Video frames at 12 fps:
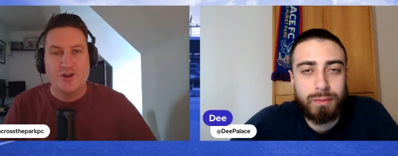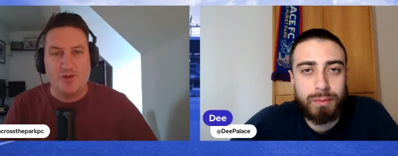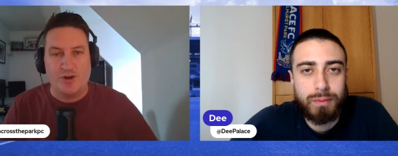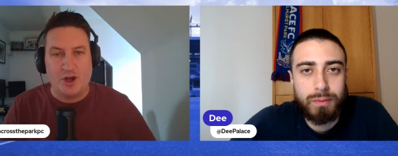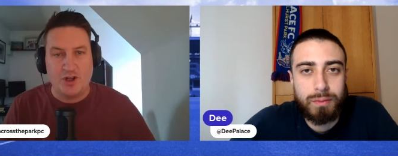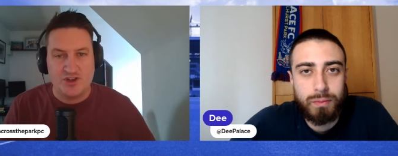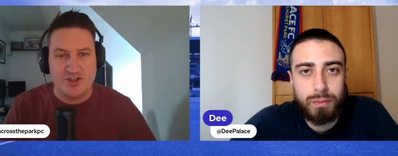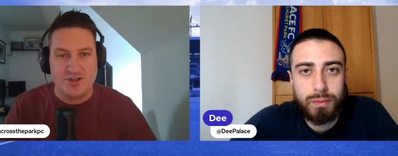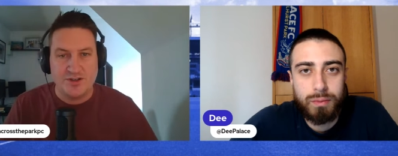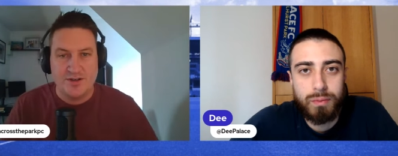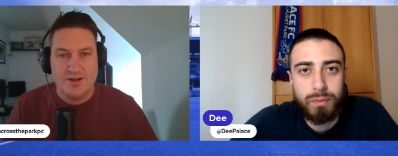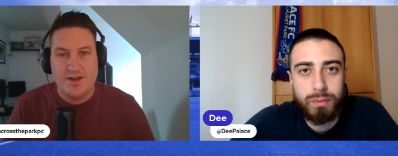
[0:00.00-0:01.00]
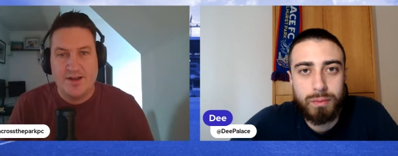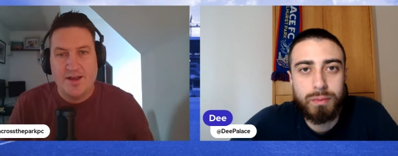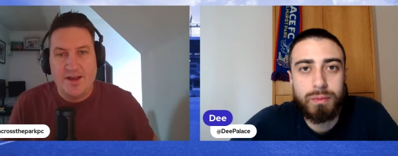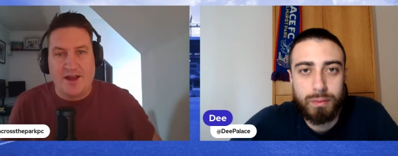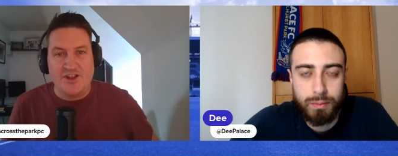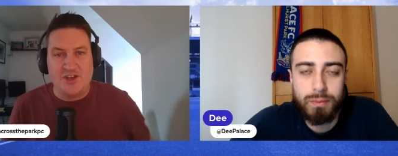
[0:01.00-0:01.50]
Speaker 1: Roy Hodgson,
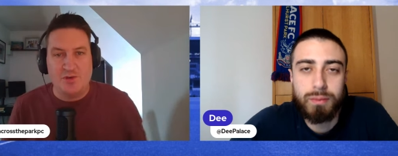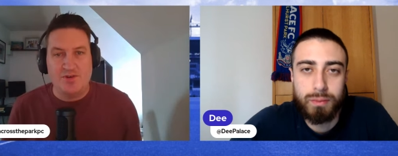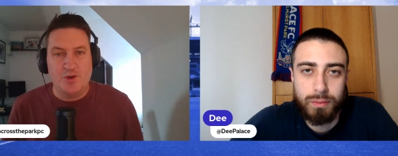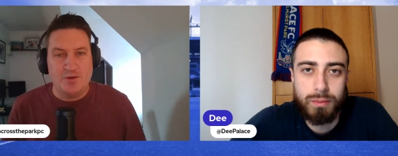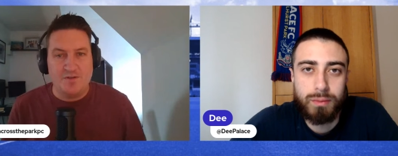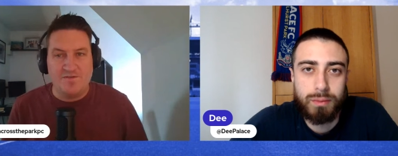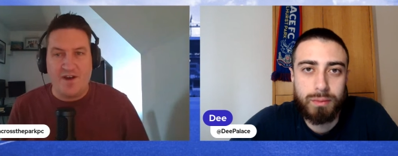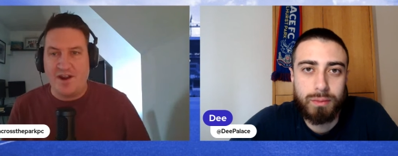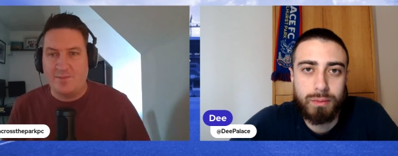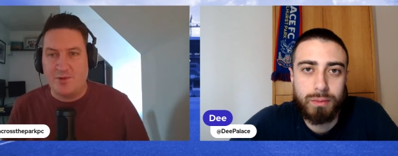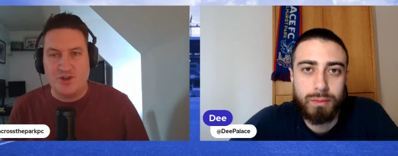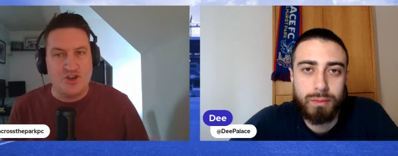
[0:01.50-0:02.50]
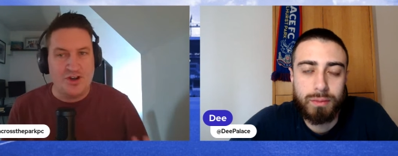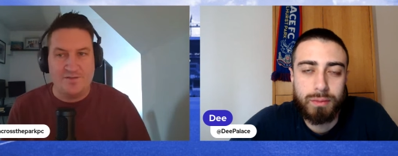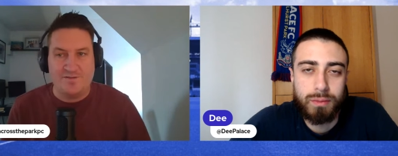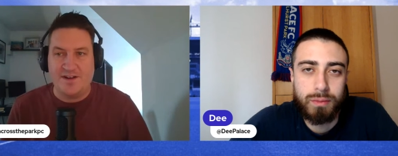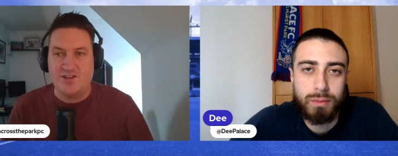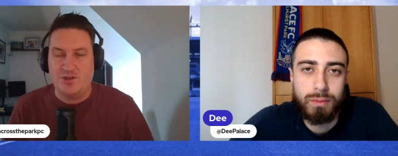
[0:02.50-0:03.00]
and you you were very much on the
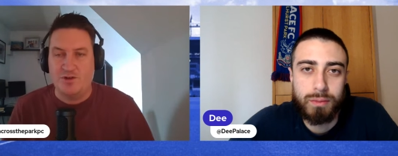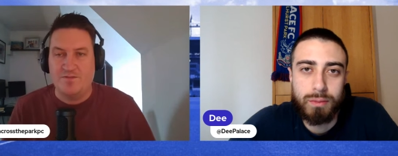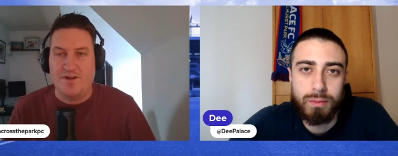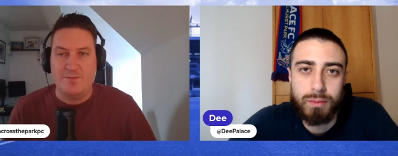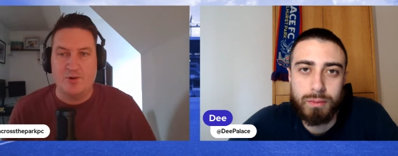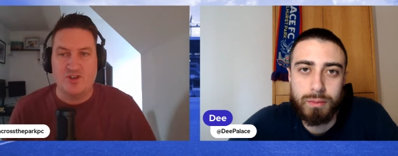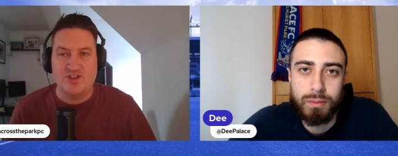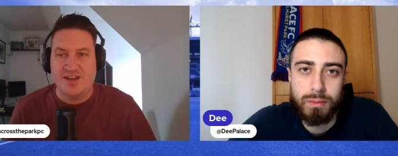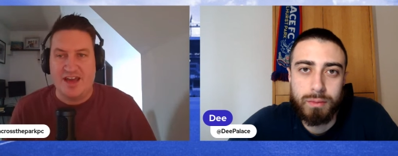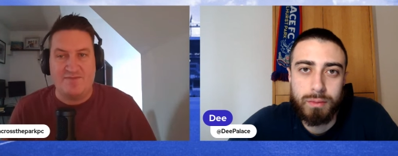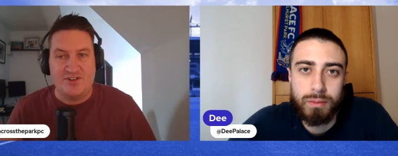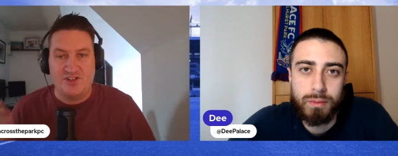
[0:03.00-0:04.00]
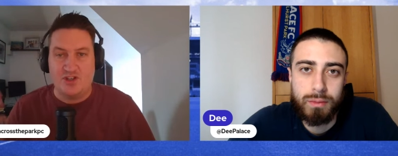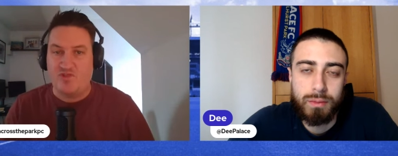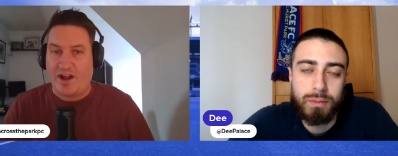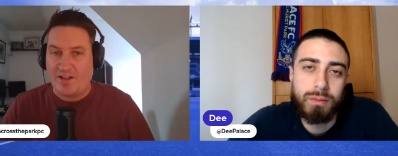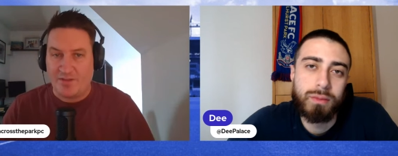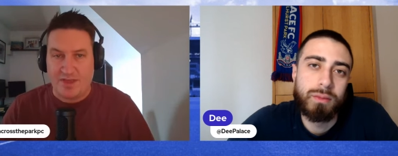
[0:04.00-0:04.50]
fence. You were very much like, if it's the
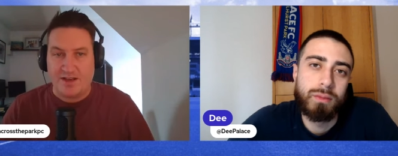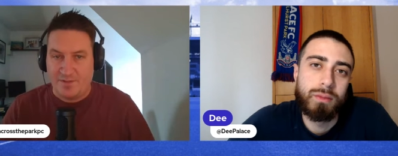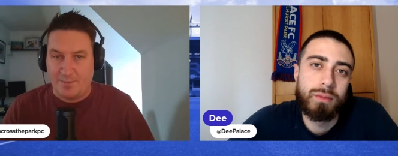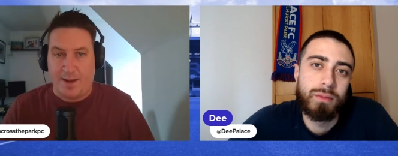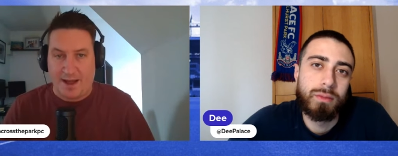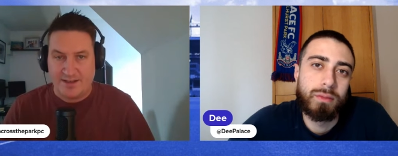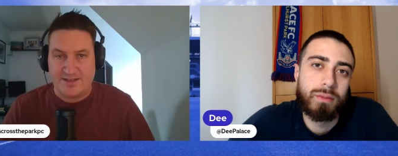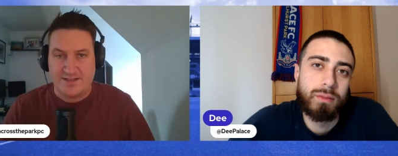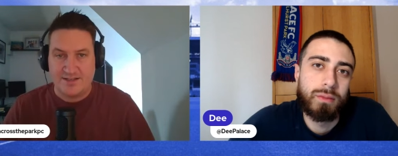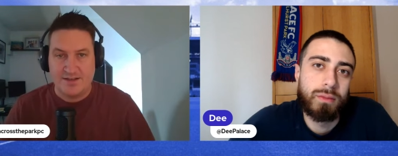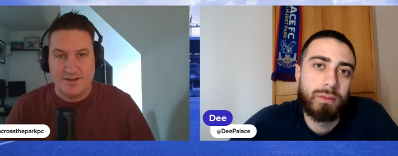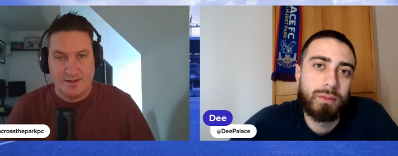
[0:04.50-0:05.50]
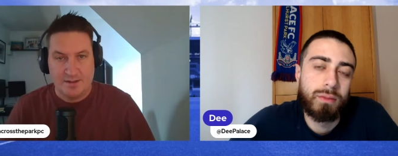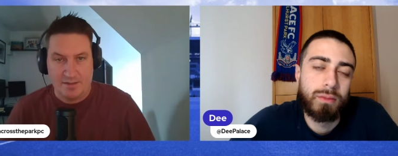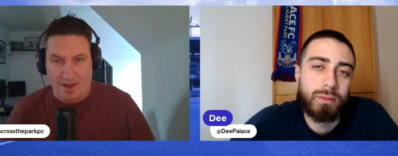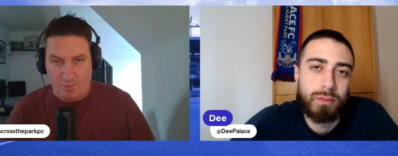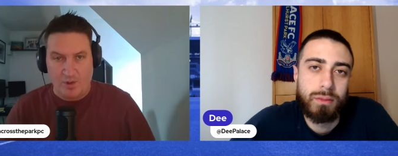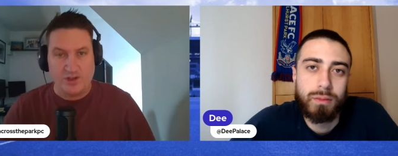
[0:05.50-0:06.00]
right thing for Palace,
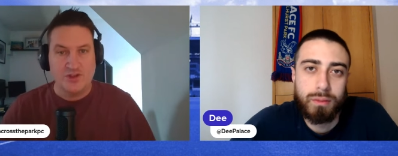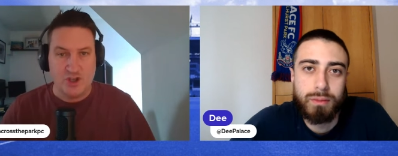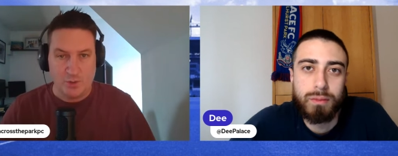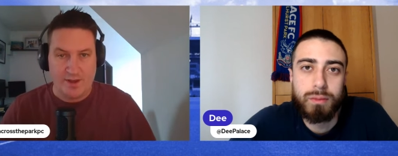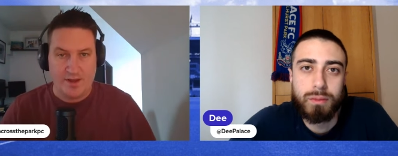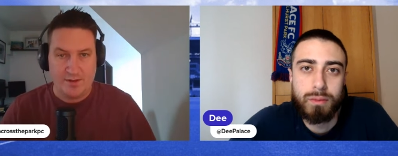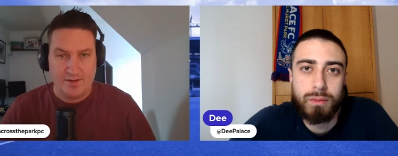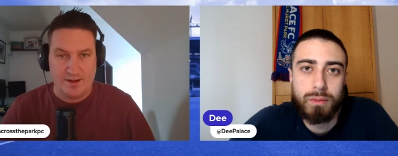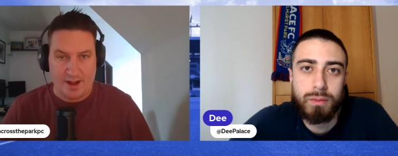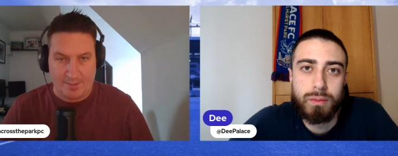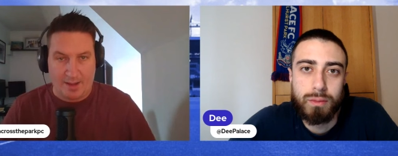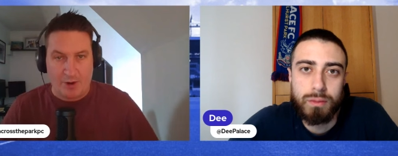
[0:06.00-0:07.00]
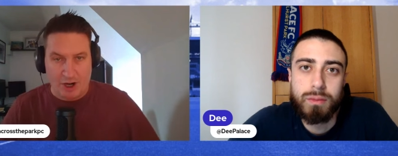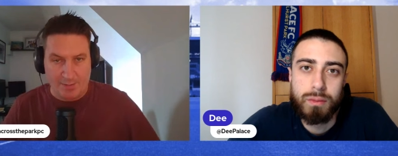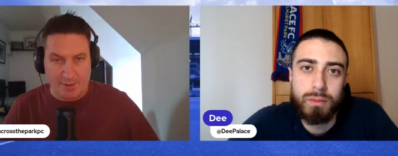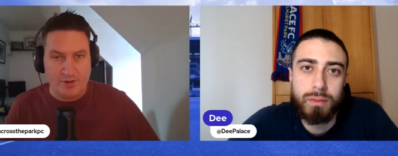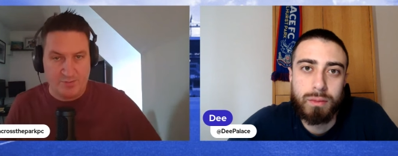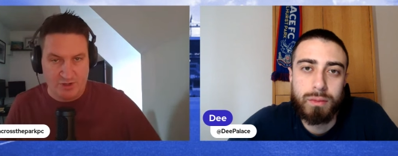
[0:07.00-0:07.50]
then we'll do it. I'm, I'm on
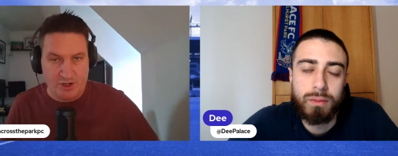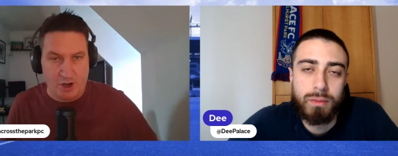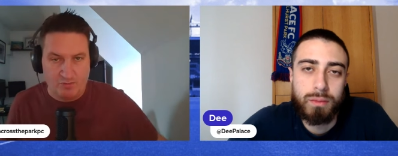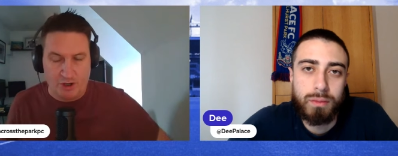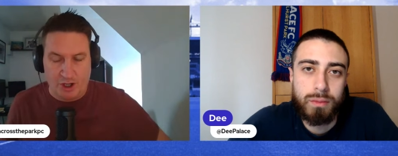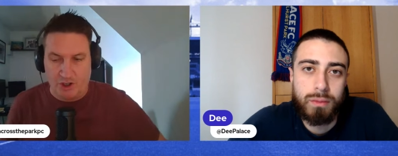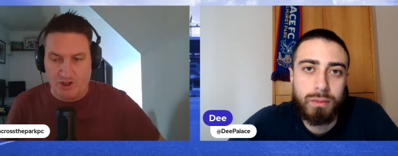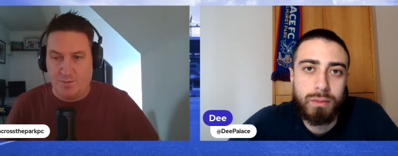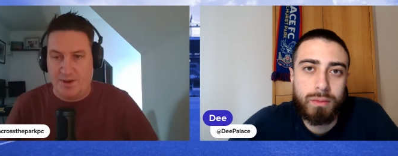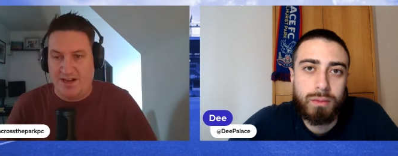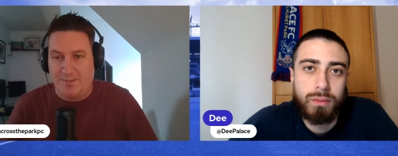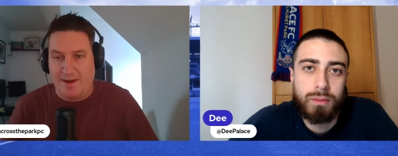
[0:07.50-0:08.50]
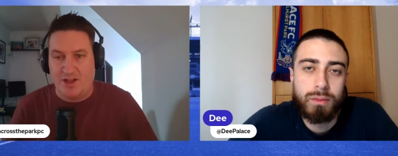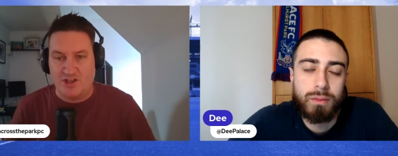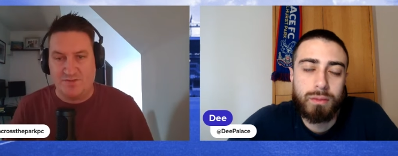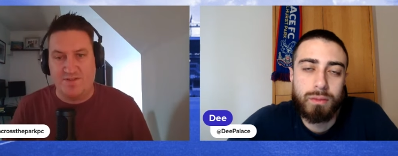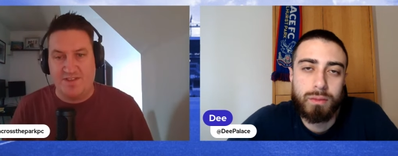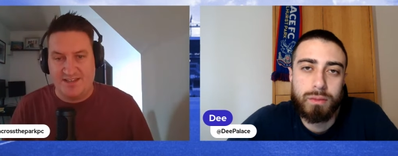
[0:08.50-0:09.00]
about you know Roy Hodgson being the manager
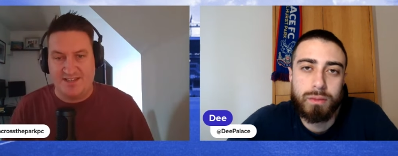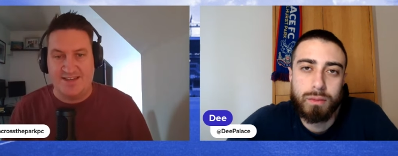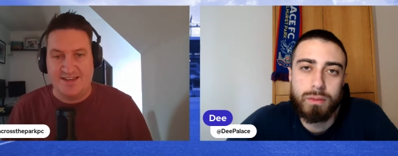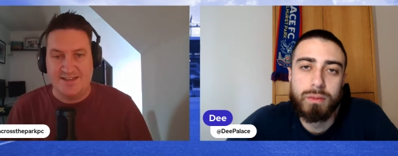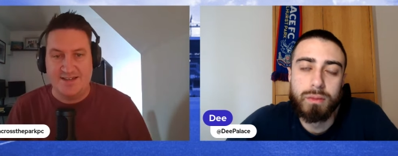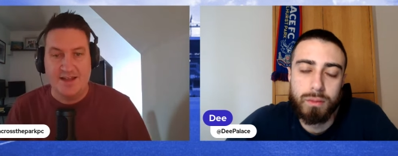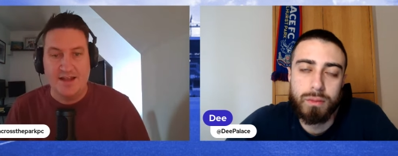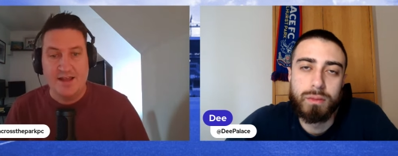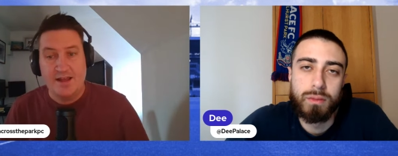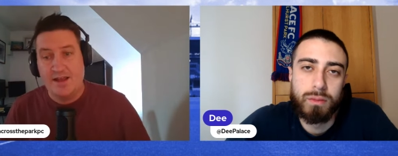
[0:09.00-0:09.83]
for this season. Mm.